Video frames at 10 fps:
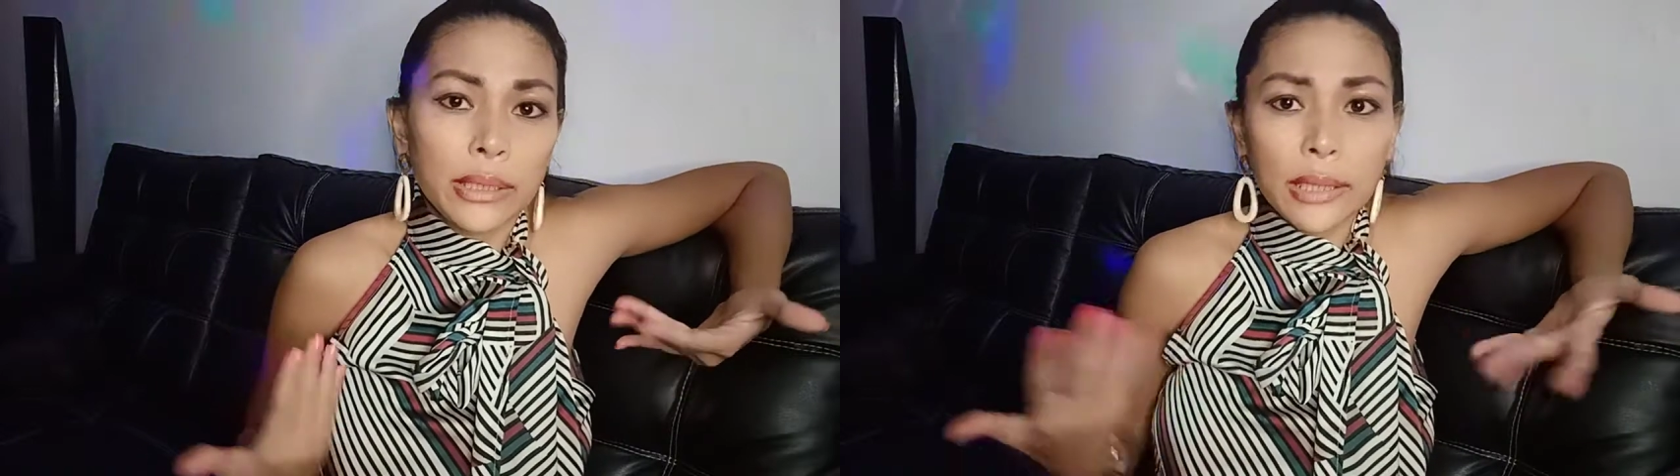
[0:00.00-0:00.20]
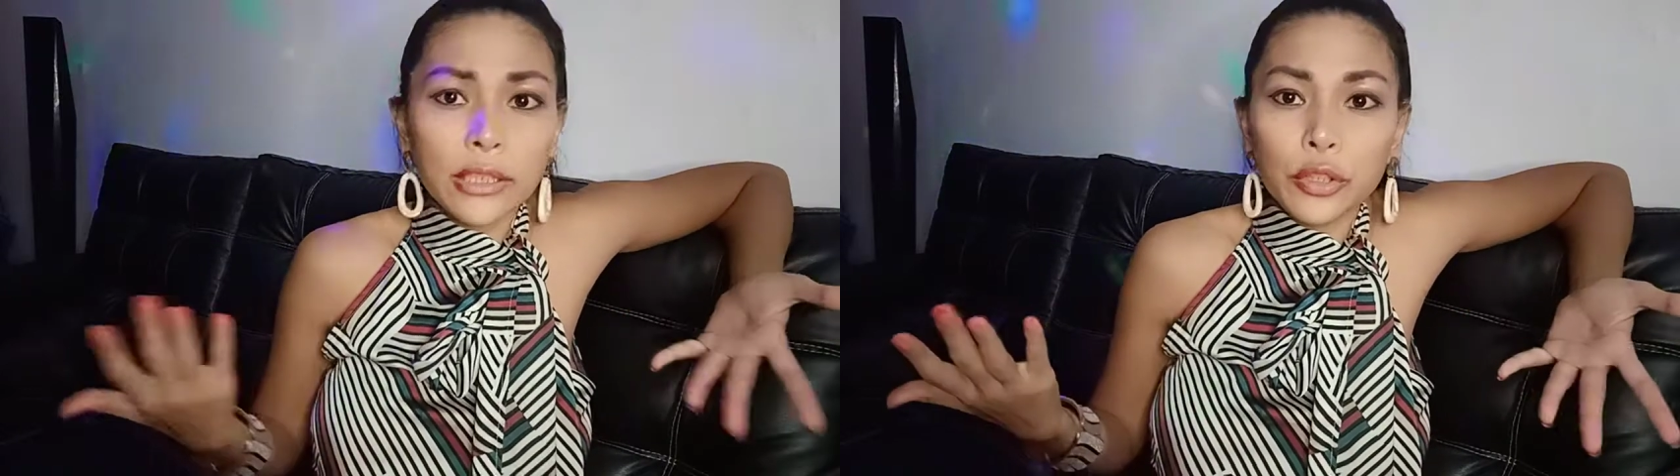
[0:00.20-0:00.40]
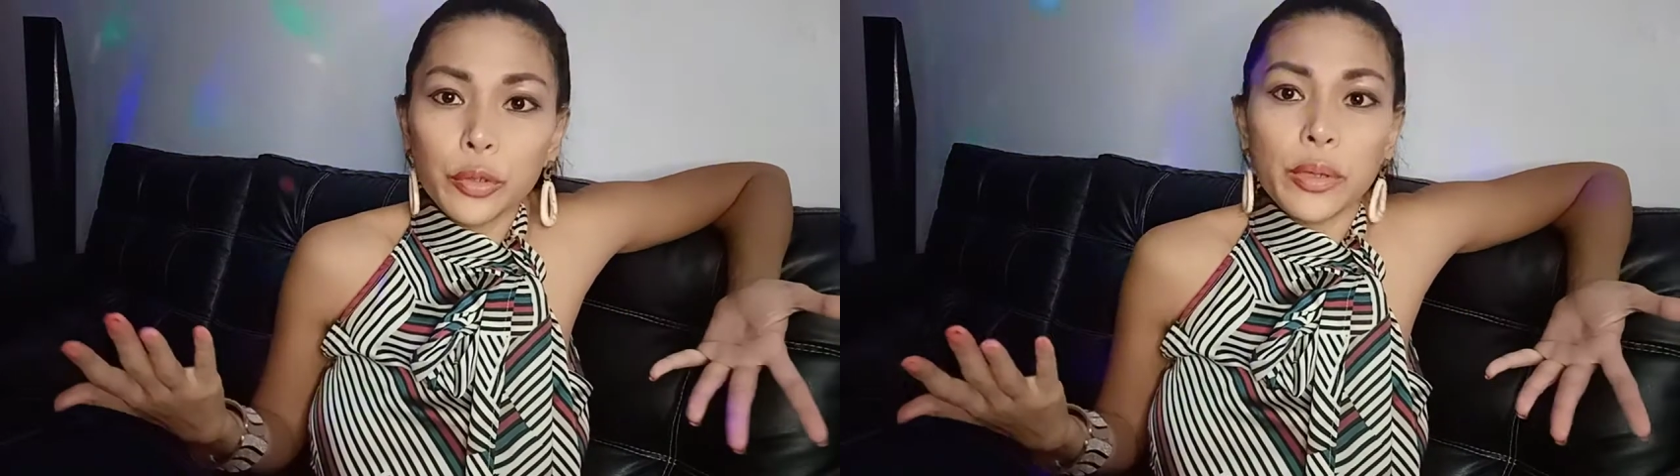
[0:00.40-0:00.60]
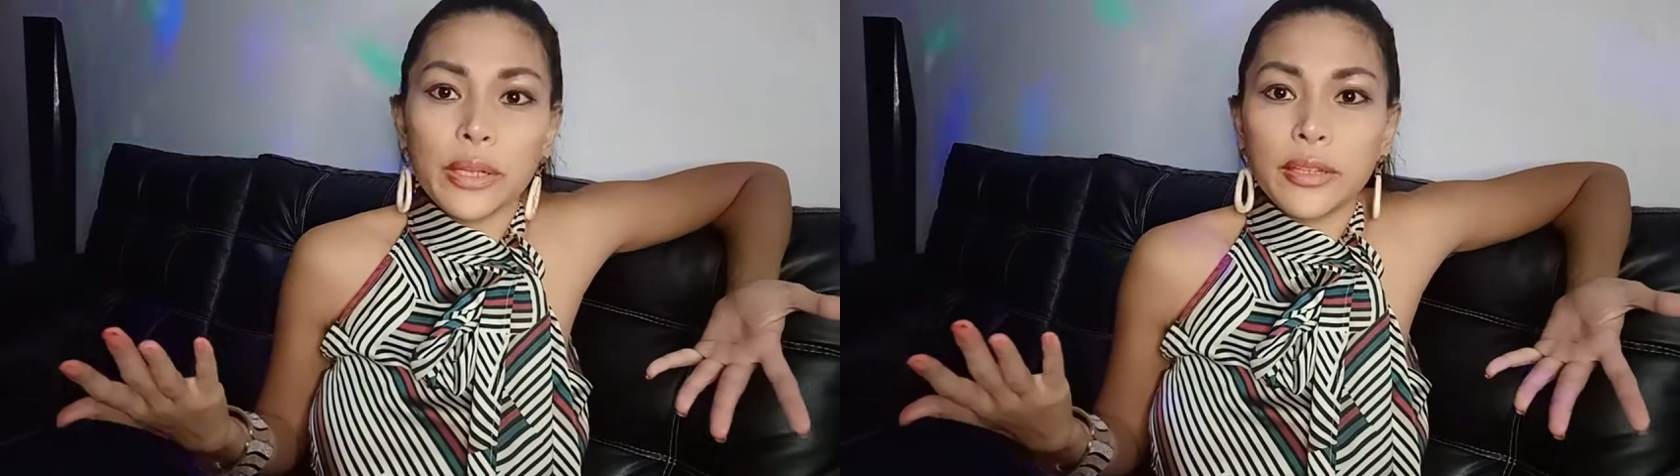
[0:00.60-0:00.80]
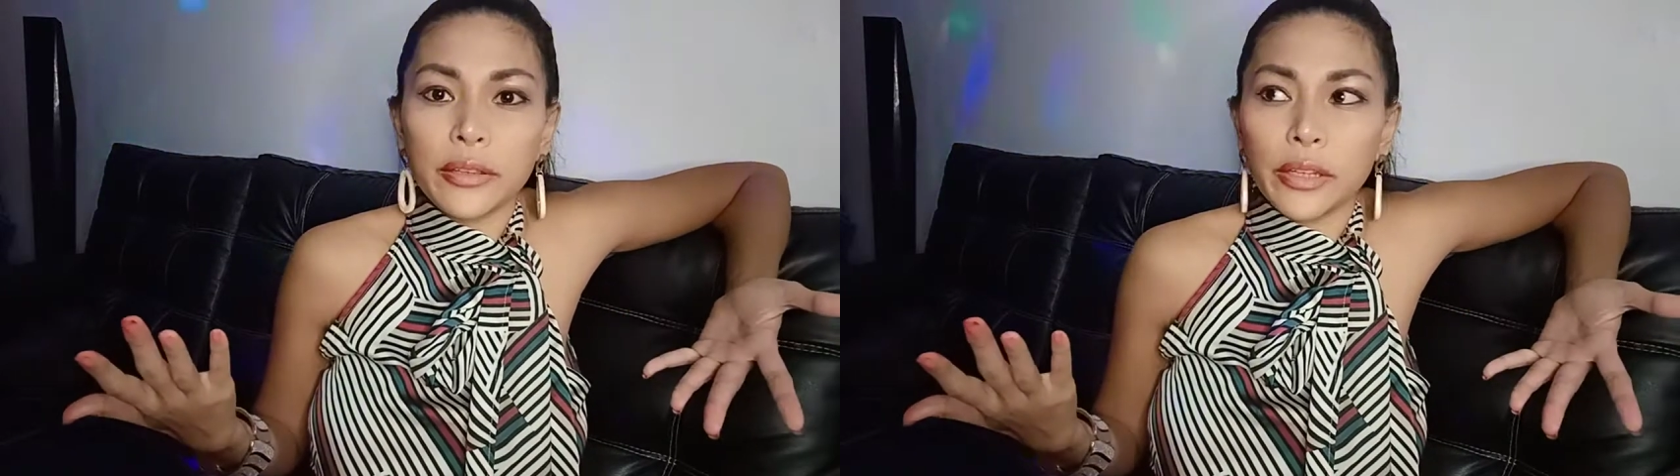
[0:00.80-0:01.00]
I didn't do
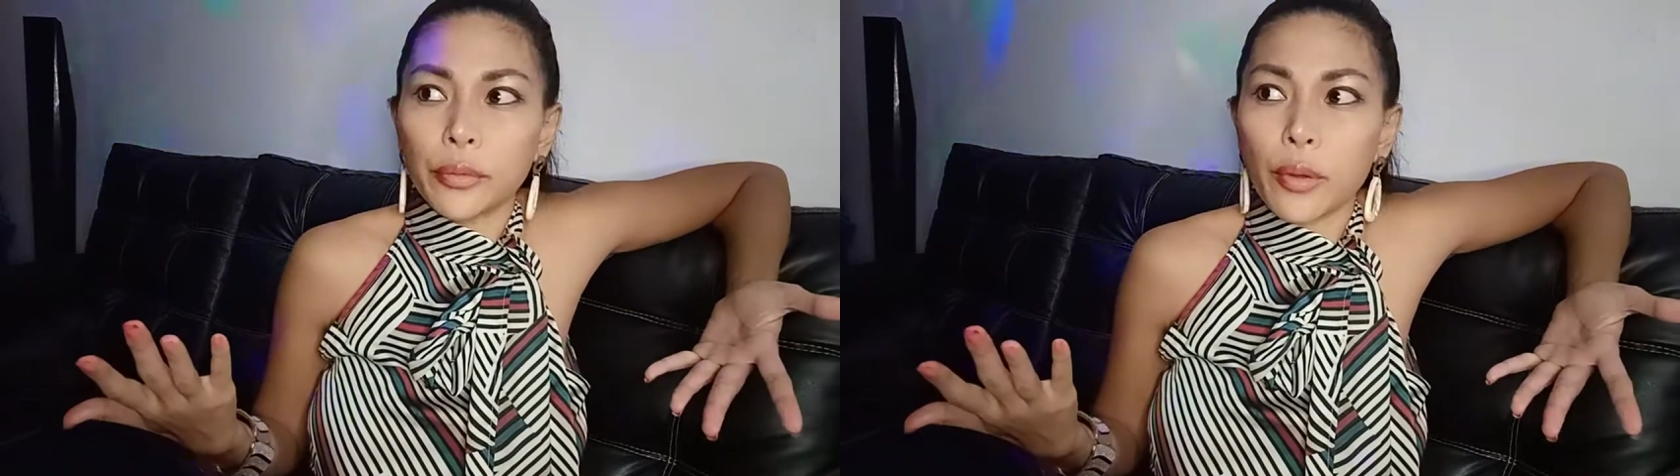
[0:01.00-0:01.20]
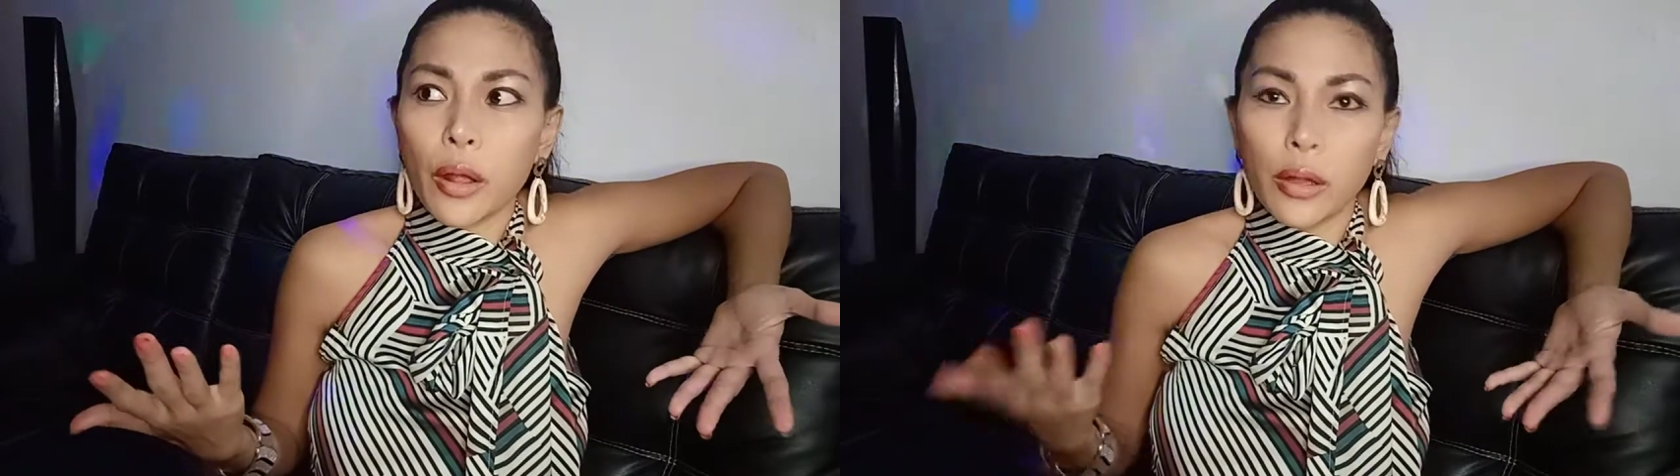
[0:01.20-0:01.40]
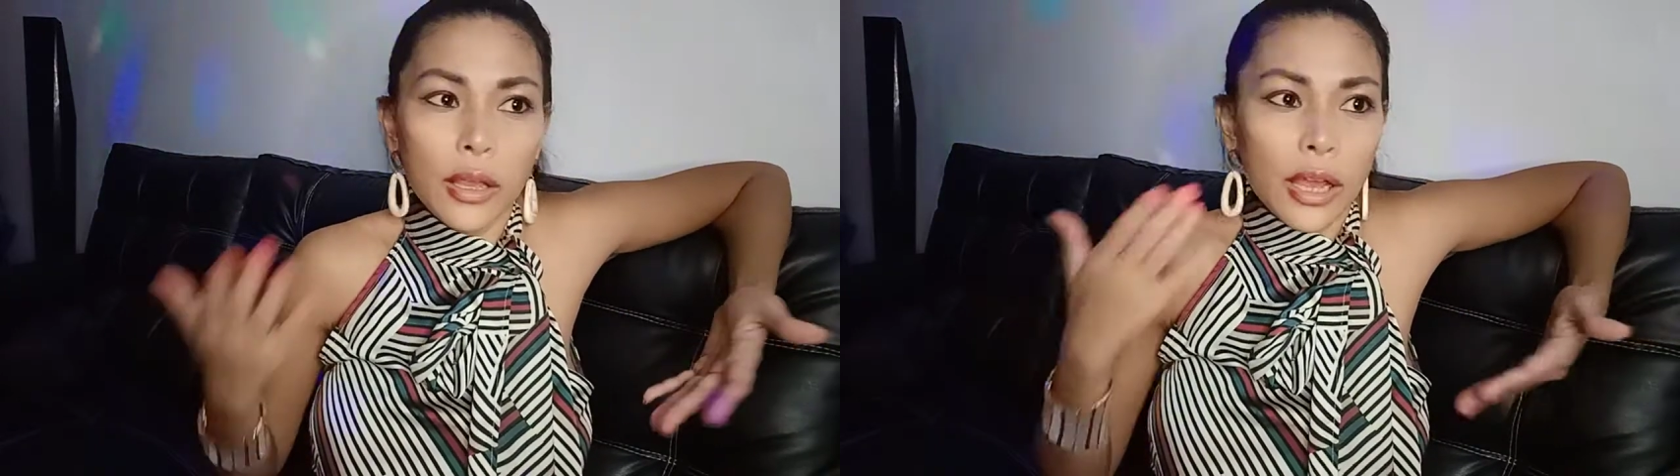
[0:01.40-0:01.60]
anything wrong.